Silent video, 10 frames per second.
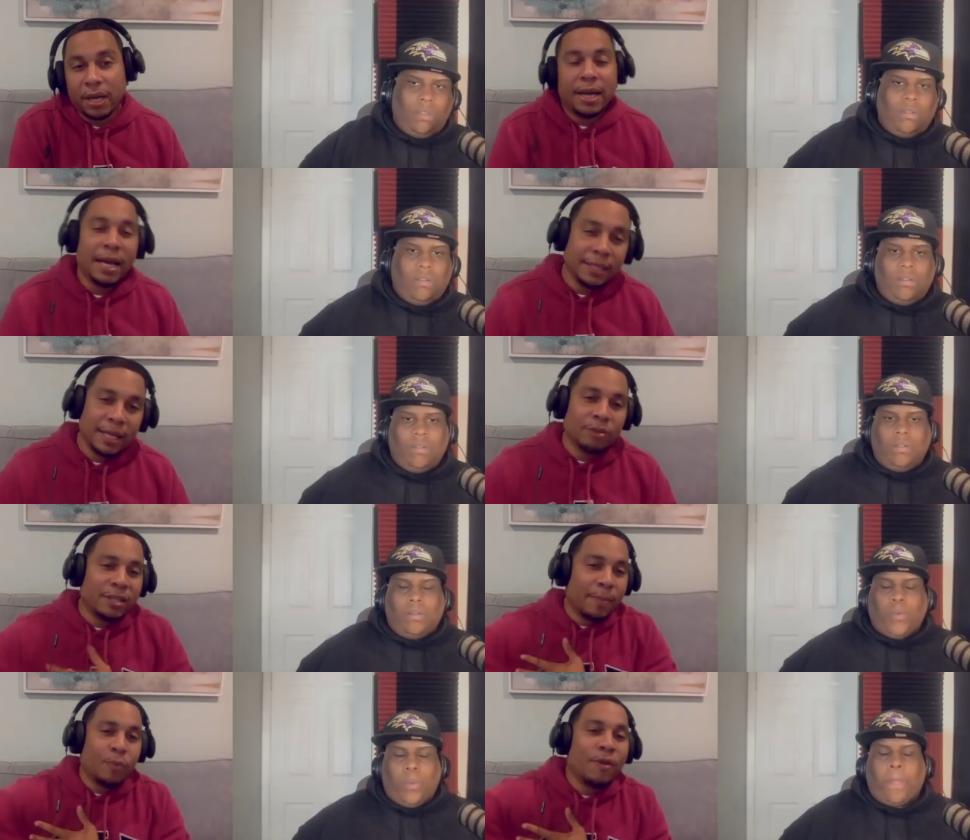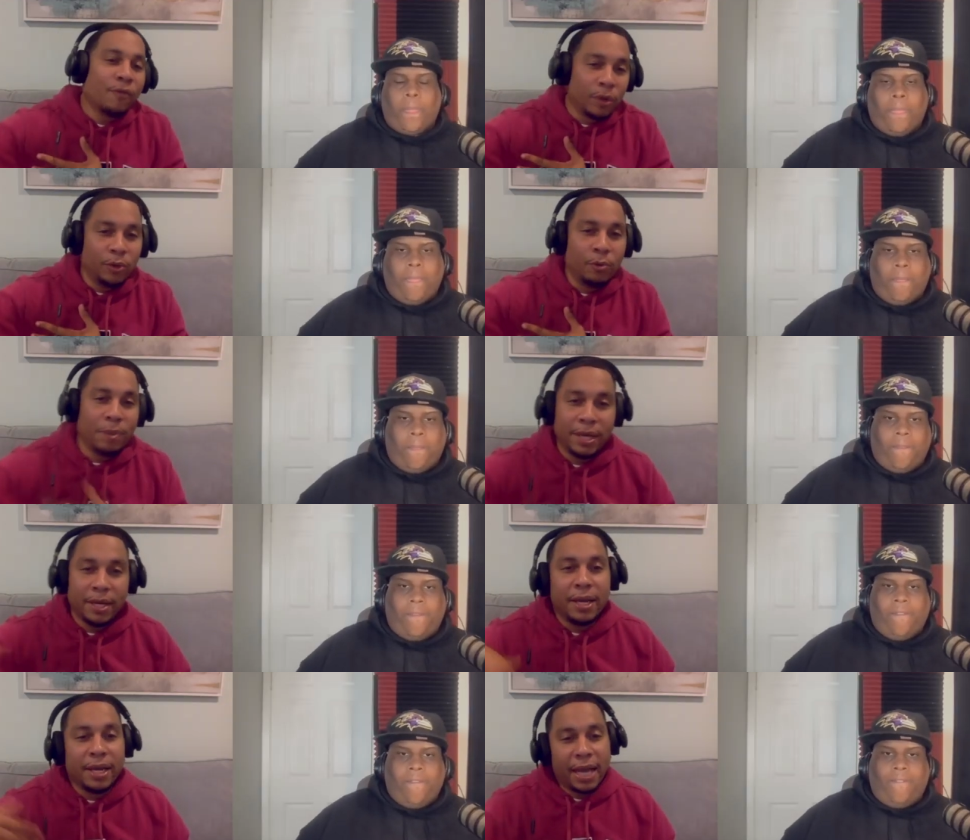Speaker 1: And then I'll step away for a little bit
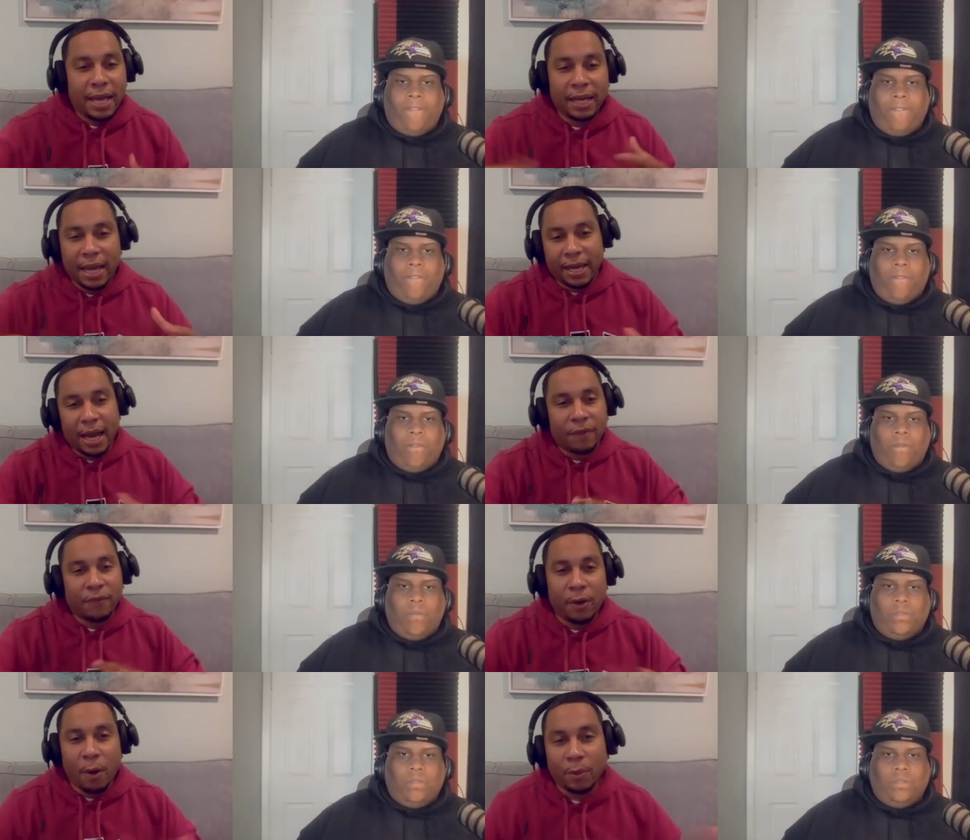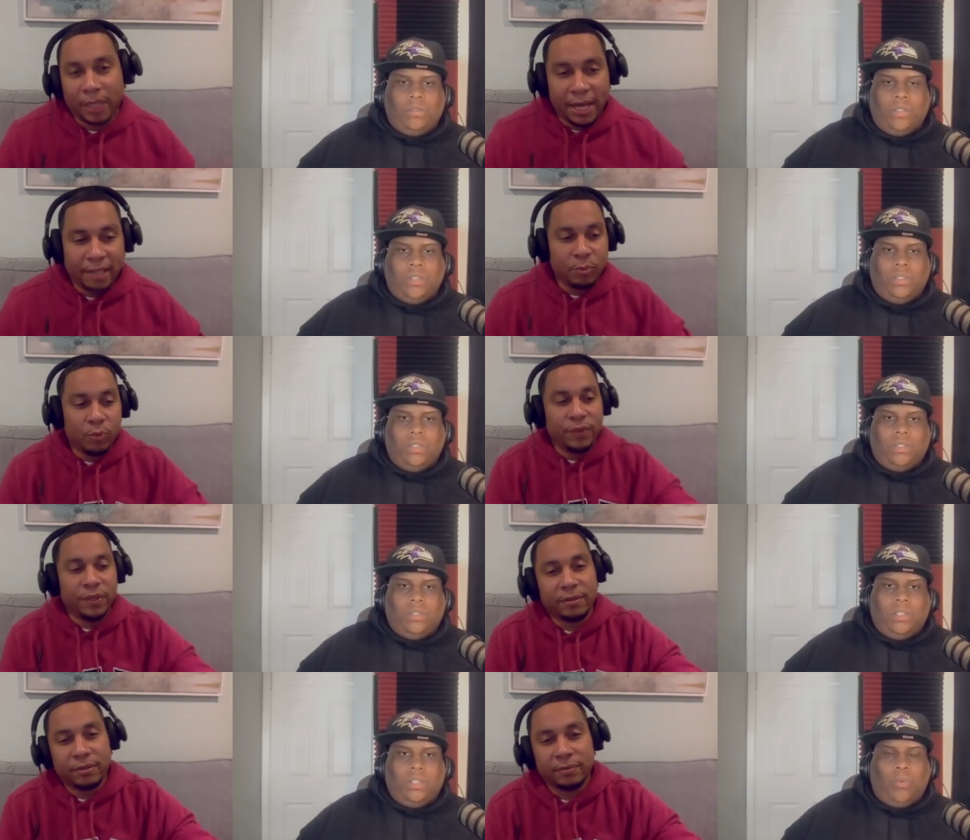and, and kind of figure out what the next move
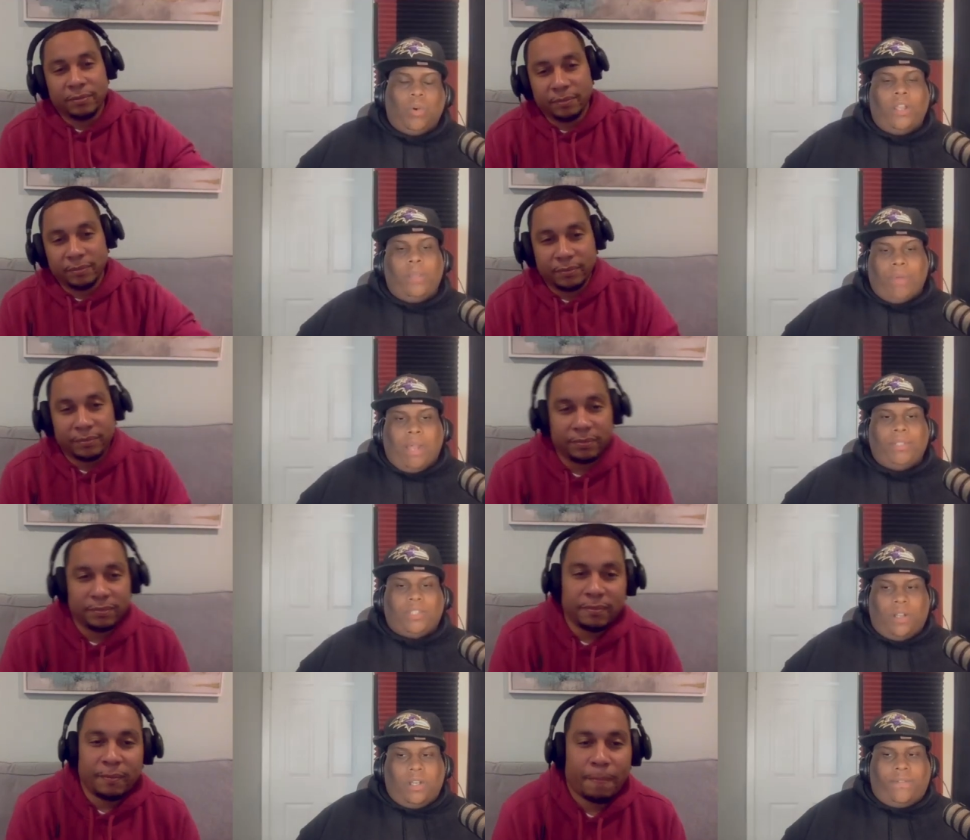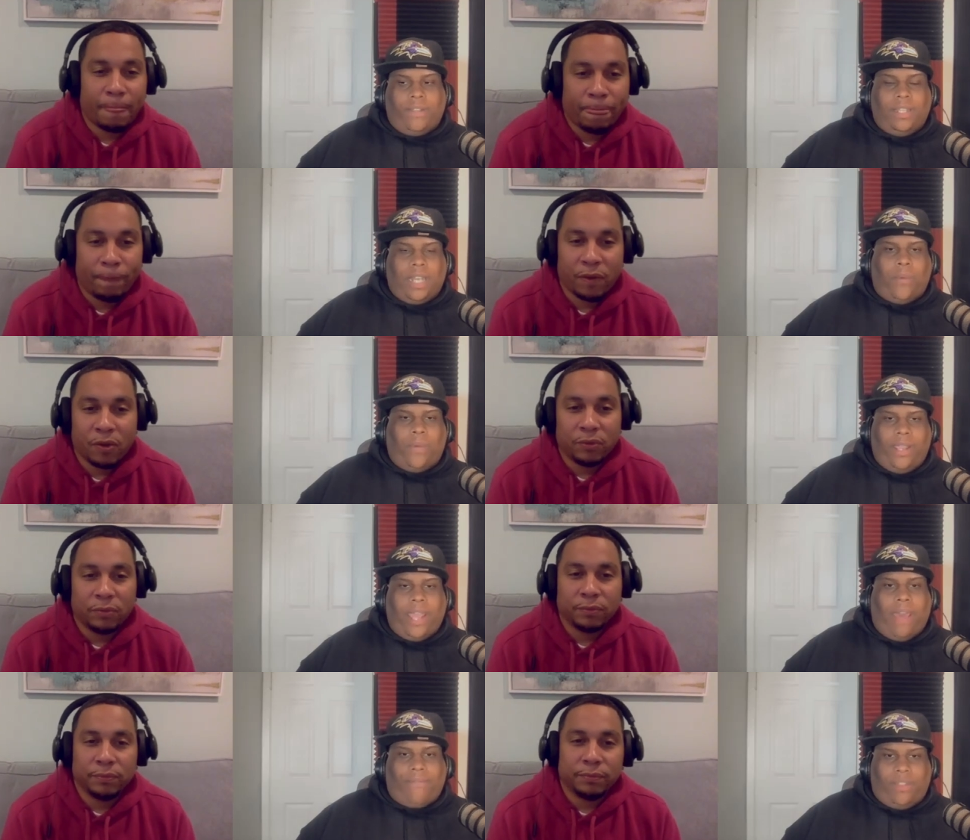is.
Speaker 2: Well, he probably started feeling that way
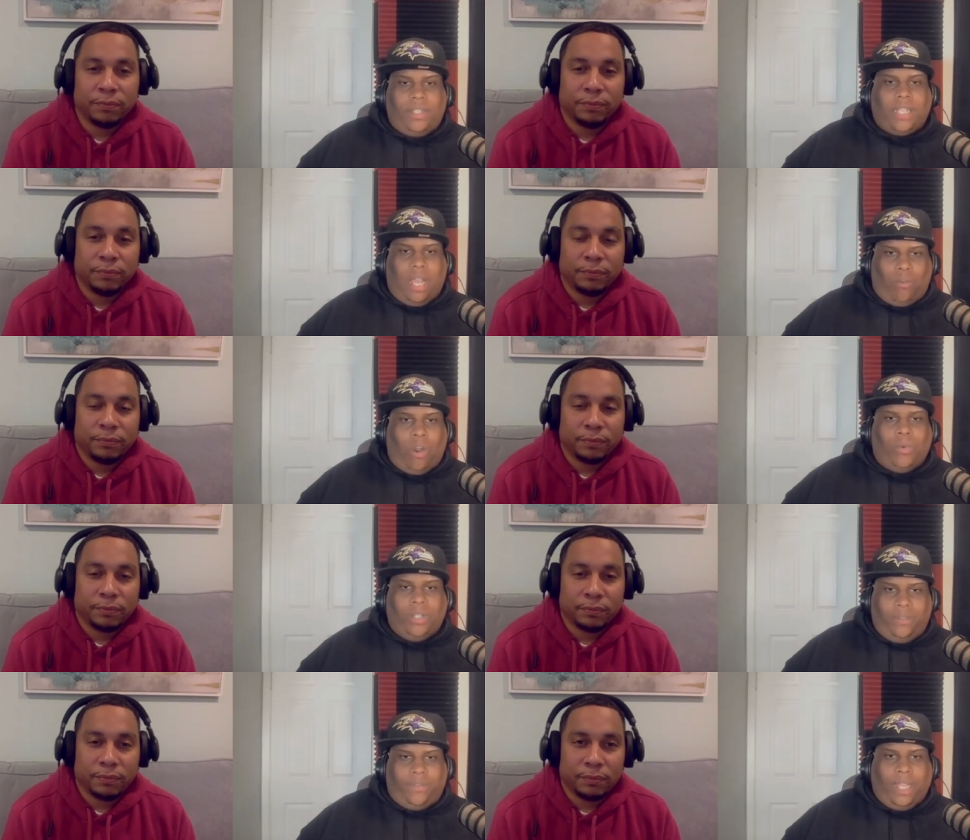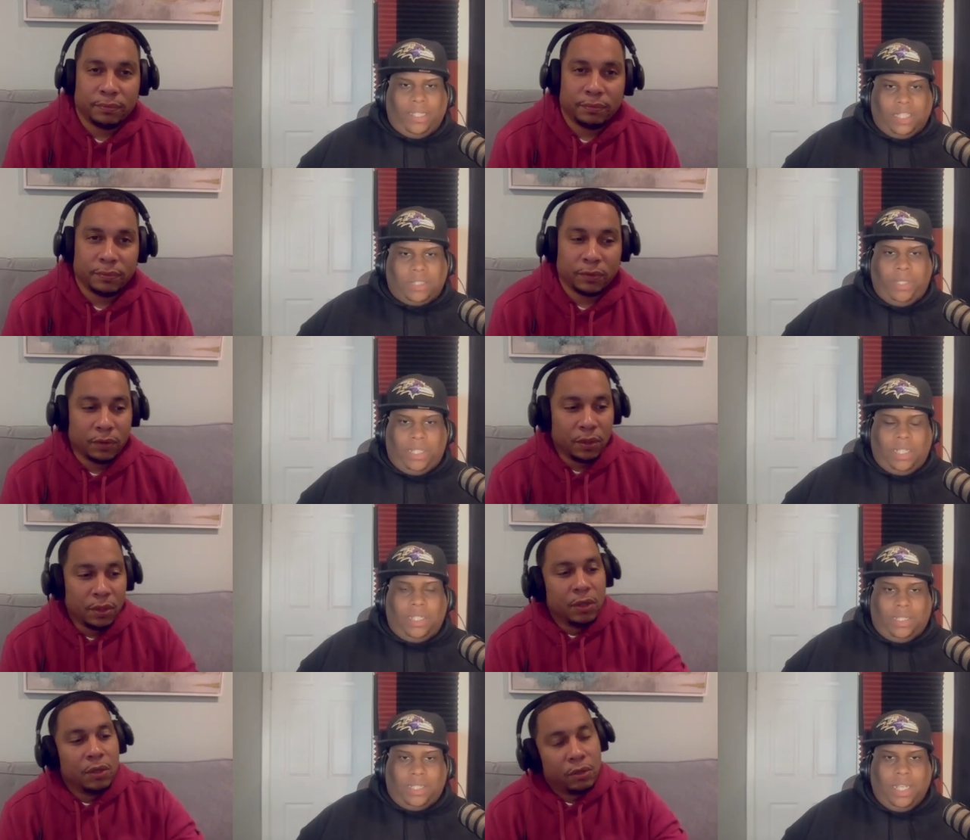after the Tyron Woodley fight, just
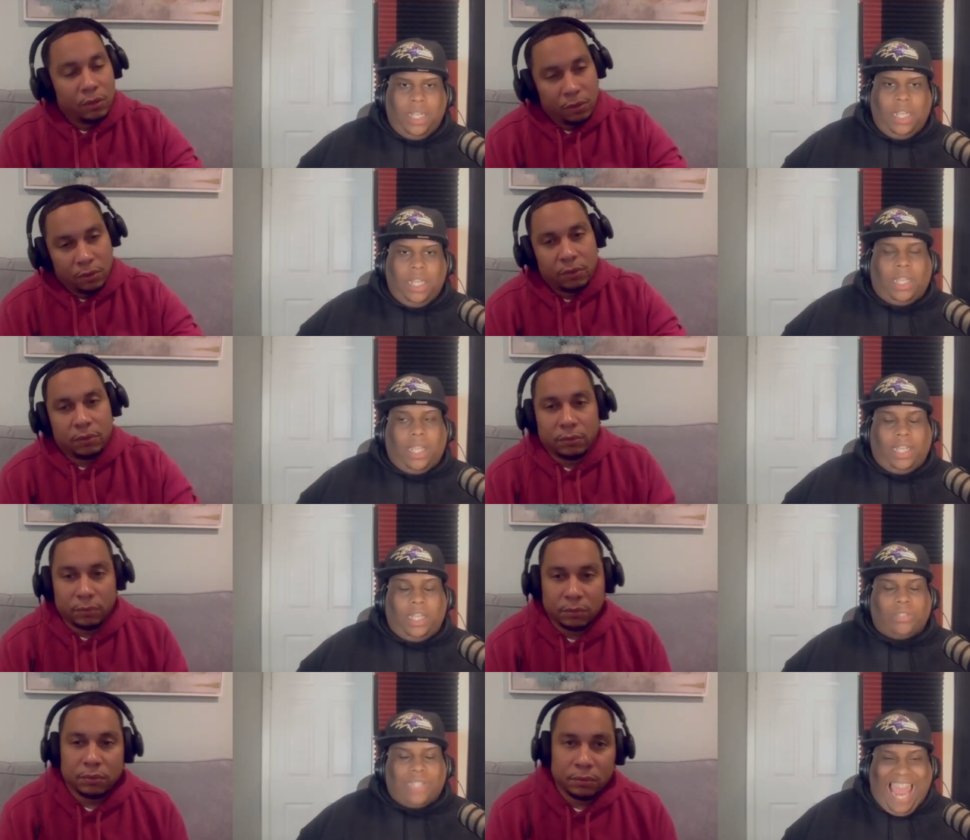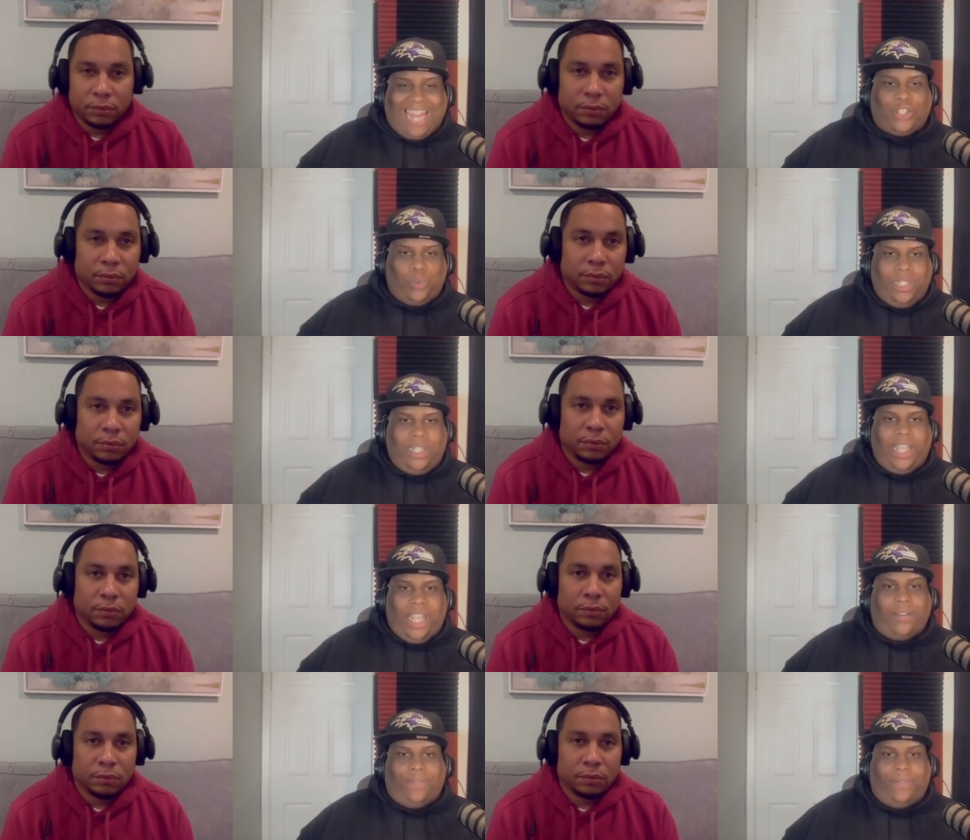because, again, he was actually in a